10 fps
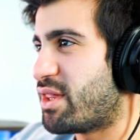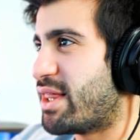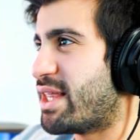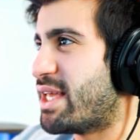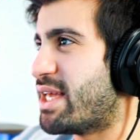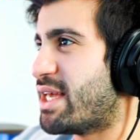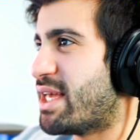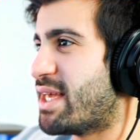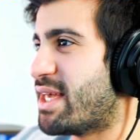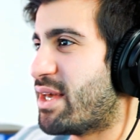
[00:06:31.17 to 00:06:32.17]

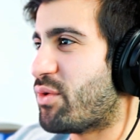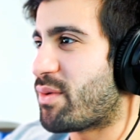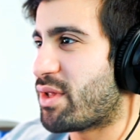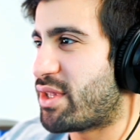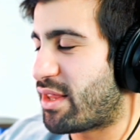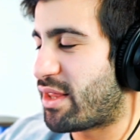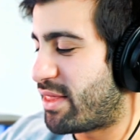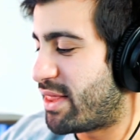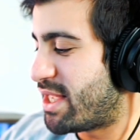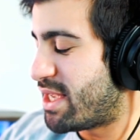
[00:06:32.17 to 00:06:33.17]
the, what am I taking?
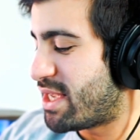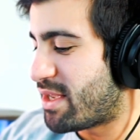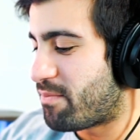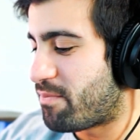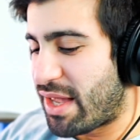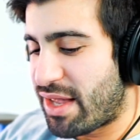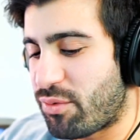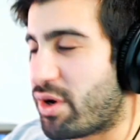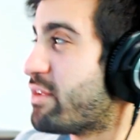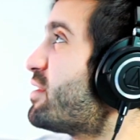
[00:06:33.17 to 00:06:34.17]
The,
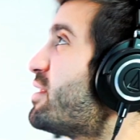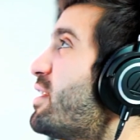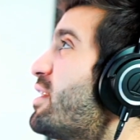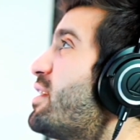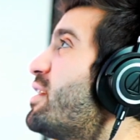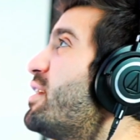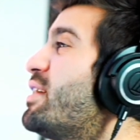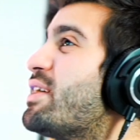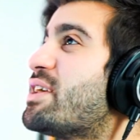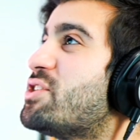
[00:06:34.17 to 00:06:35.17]
what is it? The
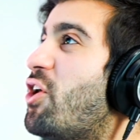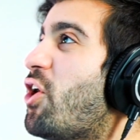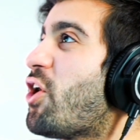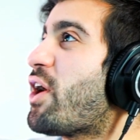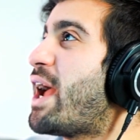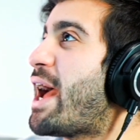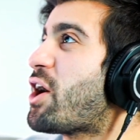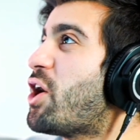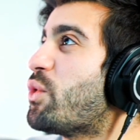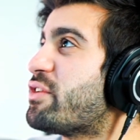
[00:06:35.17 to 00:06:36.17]
guitar
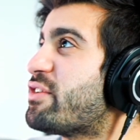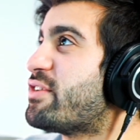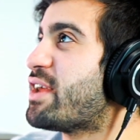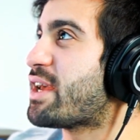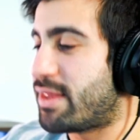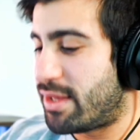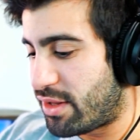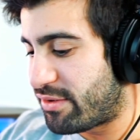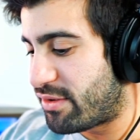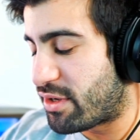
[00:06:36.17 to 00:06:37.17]
echo is sick in there.
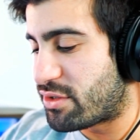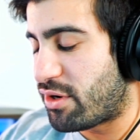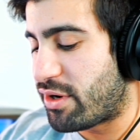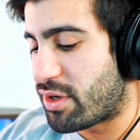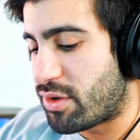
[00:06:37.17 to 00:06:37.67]
Listen to the guitar. Shoes,